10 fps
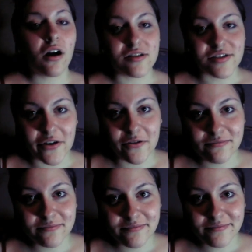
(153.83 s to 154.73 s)
Also,
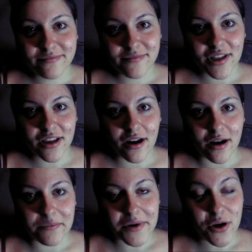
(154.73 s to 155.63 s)

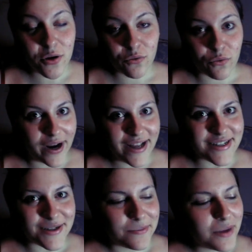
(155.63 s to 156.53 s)
um,
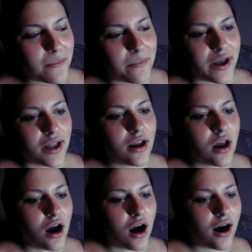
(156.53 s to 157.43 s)
random, but
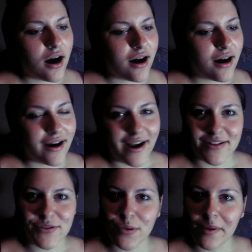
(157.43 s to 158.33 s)
I
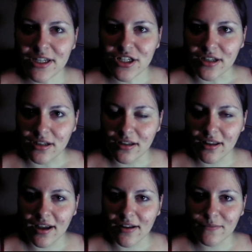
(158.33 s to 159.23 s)
had to mention
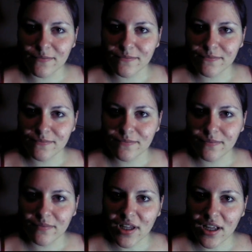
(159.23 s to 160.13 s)
that
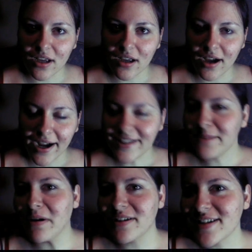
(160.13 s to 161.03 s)
I
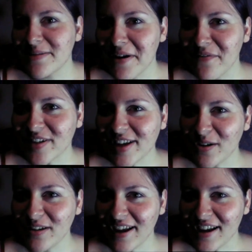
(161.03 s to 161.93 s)
did participate for
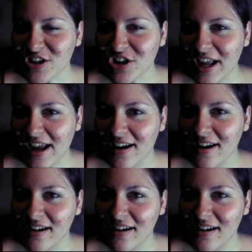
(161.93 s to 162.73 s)
Towel Day yesterday.